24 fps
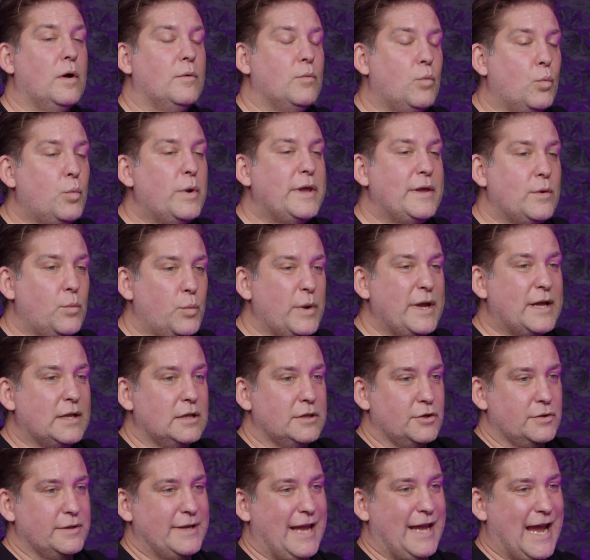we we
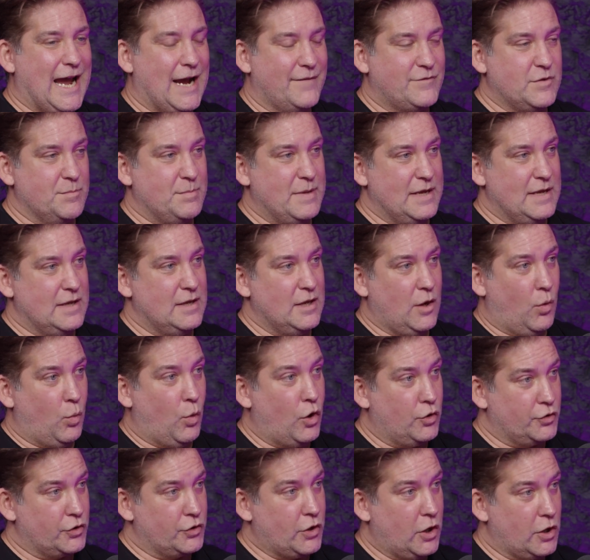clearly have to be a
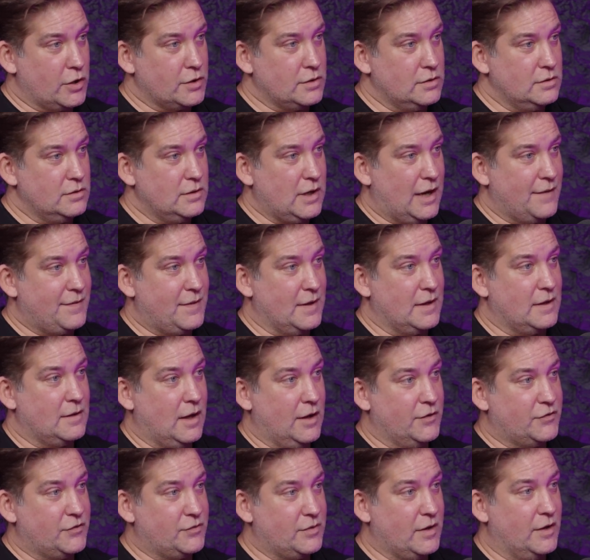walled garden. I think
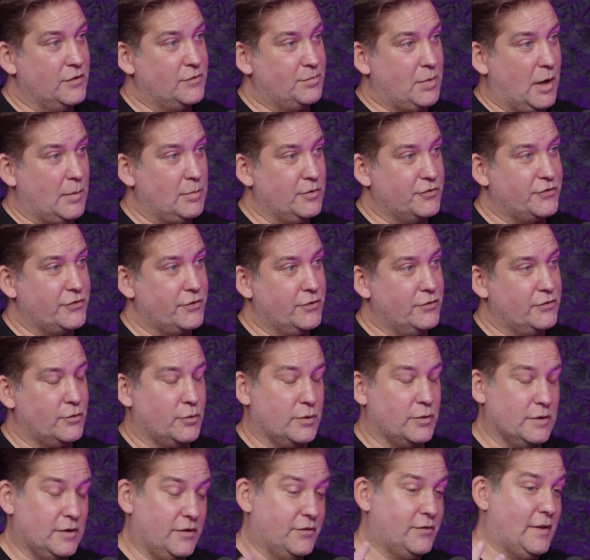us as publishers,
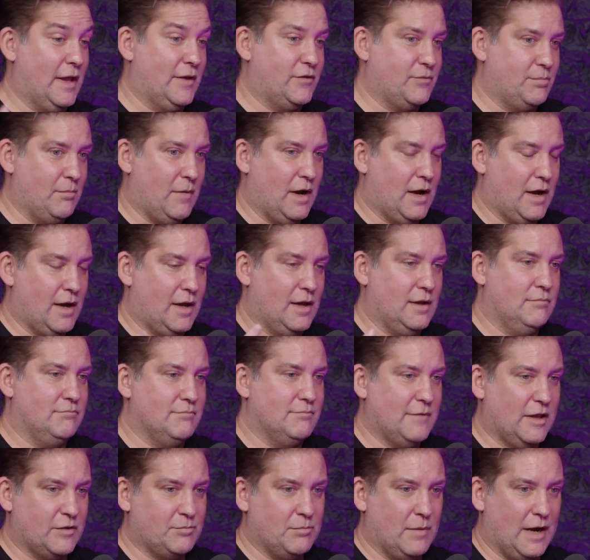or at least that's my
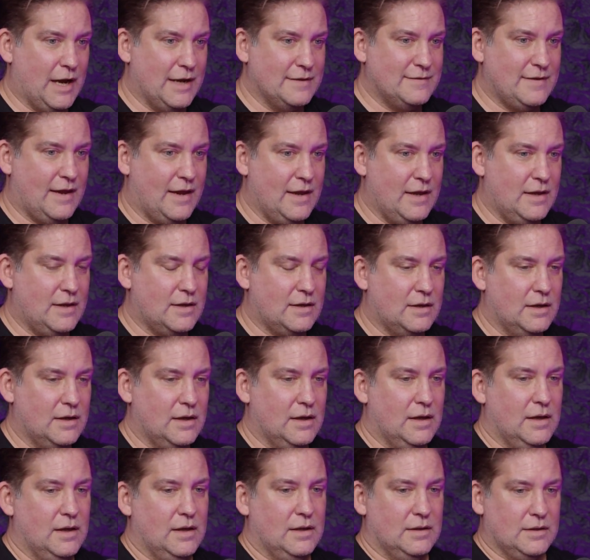that's my take.
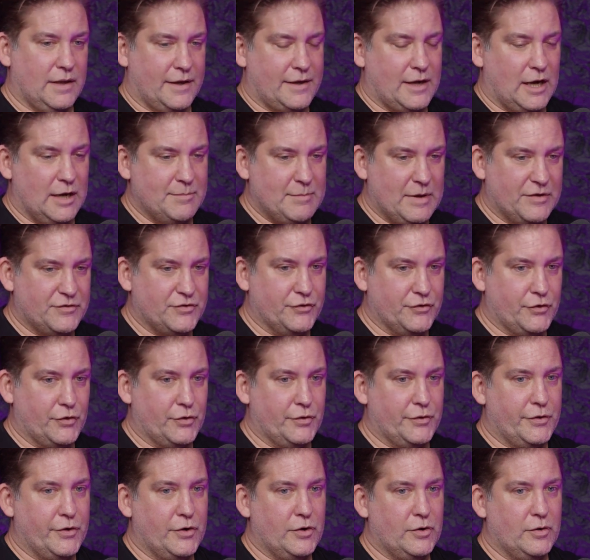Like I'd mentioned
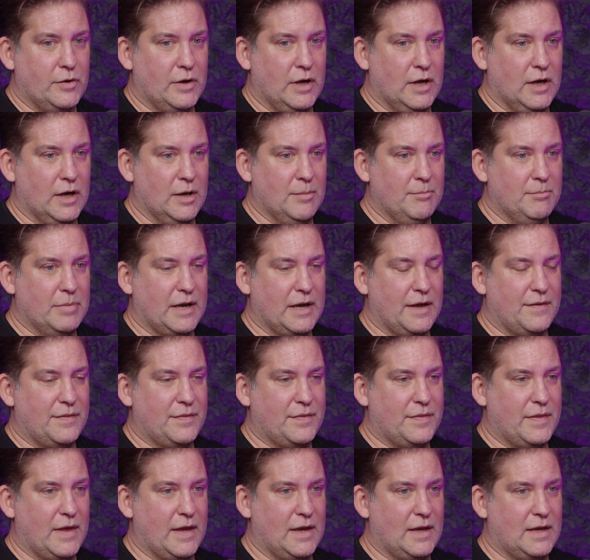earlier, um, but I
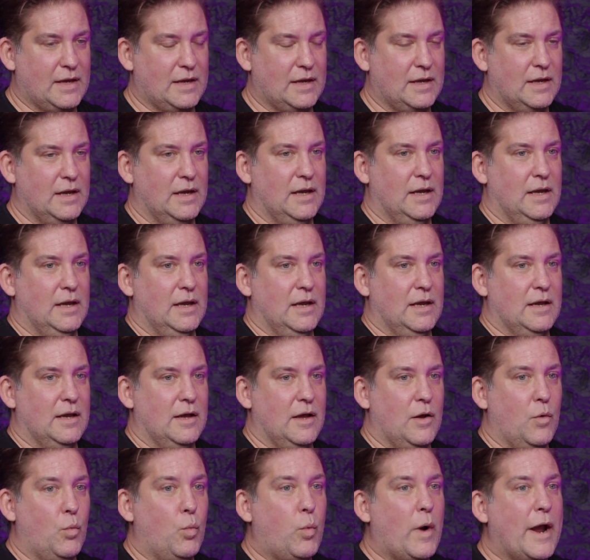think
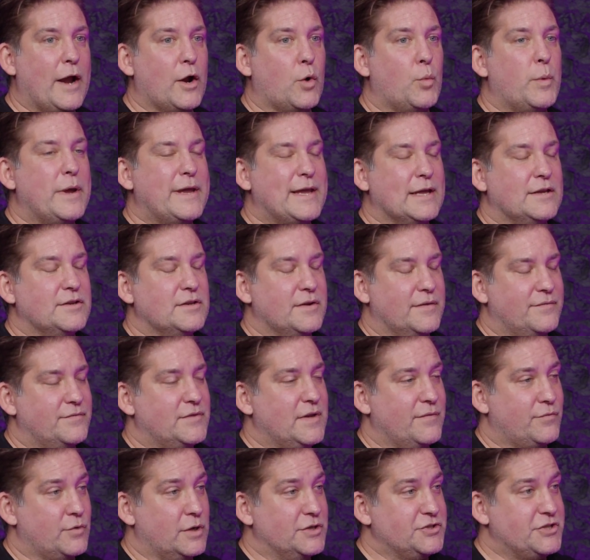where we can dif-
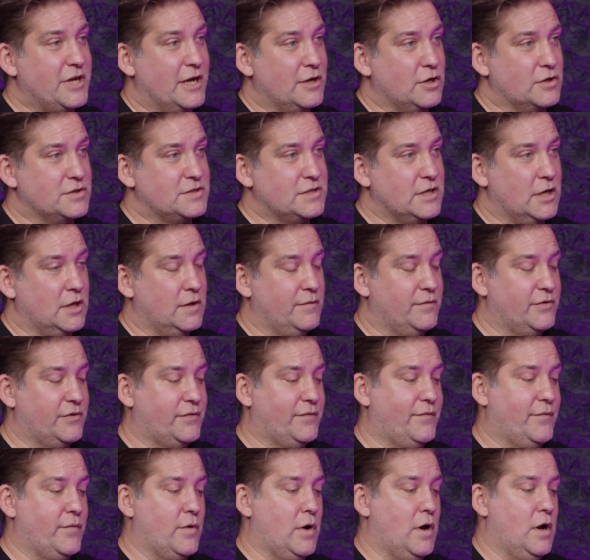differentiate ourselves
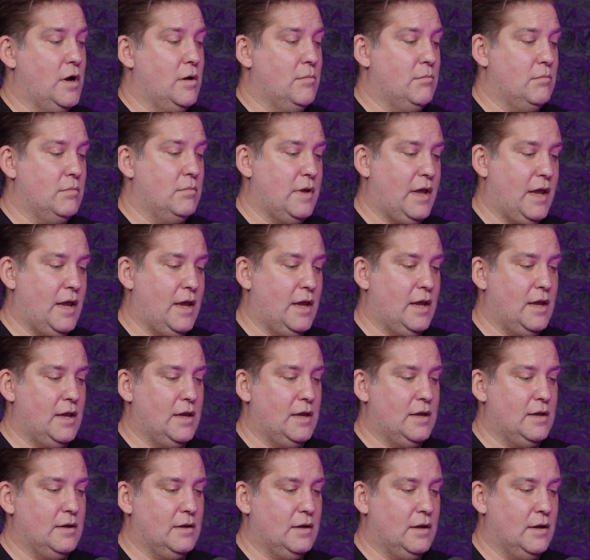from
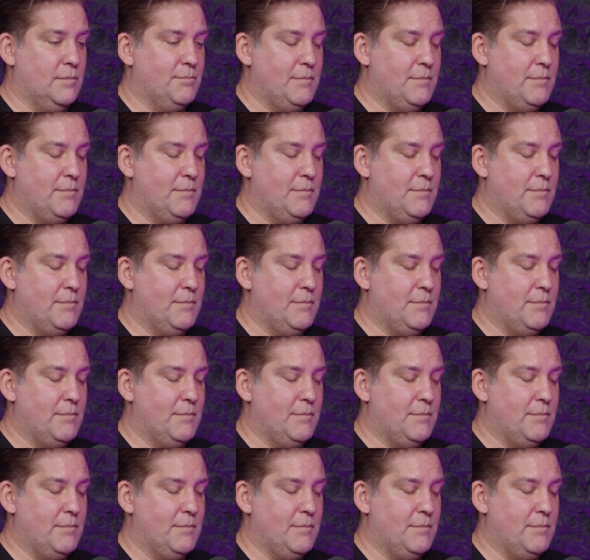a, a